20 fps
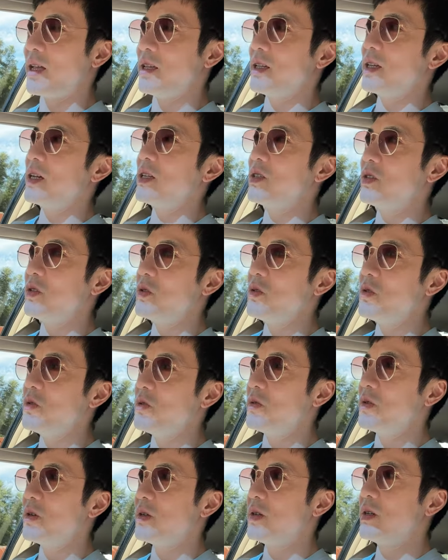You got to
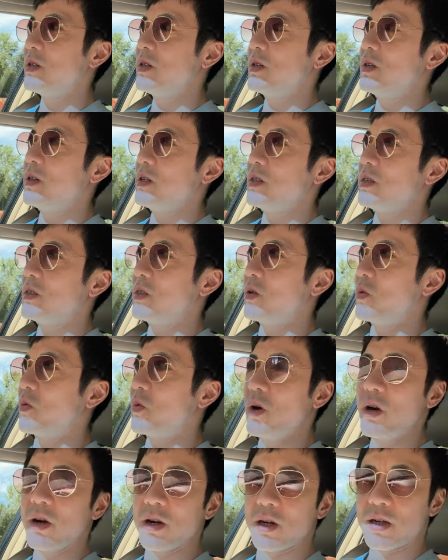do the
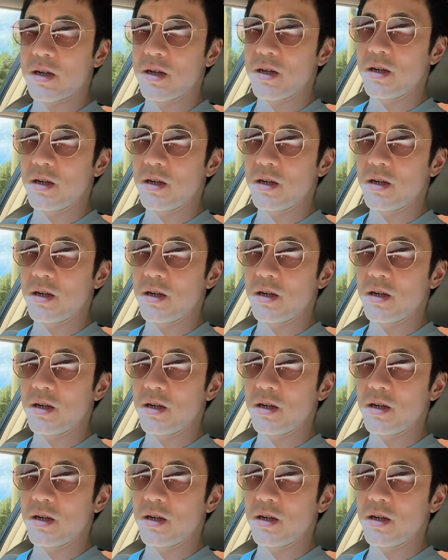work.